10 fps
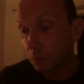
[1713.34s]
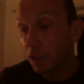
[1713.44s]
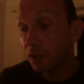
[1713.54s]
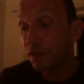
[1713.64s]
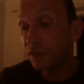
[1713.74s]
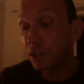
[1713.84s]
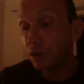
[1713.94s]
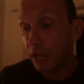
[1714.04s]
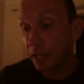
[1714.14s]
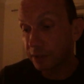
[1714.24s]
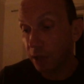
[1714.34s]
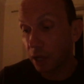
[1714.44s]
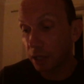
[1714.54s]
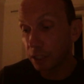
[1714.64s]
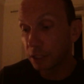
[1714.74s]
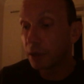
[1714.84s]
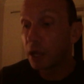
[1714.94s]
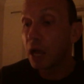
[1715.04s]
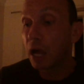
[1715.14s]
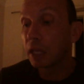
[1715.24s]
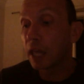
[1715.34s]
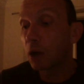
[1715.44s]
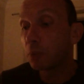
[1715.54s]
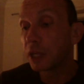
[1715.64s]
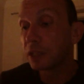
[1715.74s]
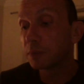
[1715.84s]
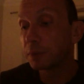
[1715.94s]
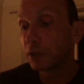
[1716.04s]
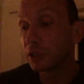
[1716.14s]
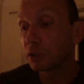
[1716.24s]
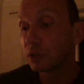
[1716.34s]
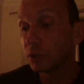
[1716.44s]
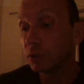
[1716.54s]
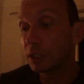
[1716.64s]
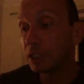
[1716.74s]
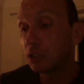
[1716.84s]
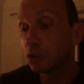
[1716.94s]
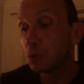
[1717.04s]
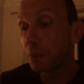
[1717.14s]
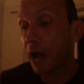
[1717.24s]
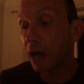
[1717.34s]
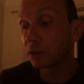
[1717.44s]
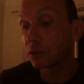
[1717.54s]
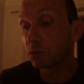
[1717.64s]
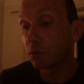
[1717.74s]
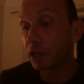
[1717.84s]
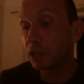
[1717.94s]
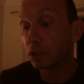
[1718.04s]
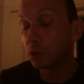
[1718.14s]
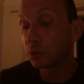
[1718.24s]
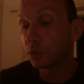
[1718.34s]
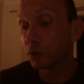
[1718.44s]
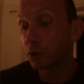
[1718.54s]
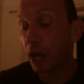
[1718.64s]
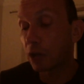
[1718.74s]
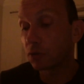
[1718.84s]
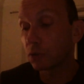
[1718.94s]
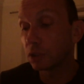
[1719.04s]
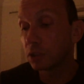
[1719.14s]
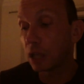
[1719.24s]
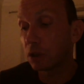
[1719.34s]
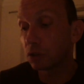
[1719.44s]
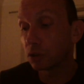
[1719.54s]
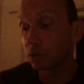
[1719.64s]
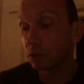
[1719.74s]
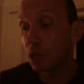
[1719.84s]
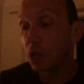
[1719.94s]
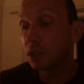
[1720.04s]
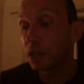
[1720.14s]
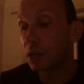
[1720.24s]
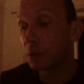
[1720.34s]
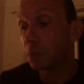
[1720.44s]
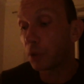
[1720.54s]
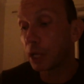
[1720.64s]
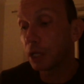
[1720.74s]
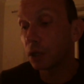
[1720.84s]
fear and anxiety, allow pig spirit to lead you back to the right use of your natural intelligence. Take a break,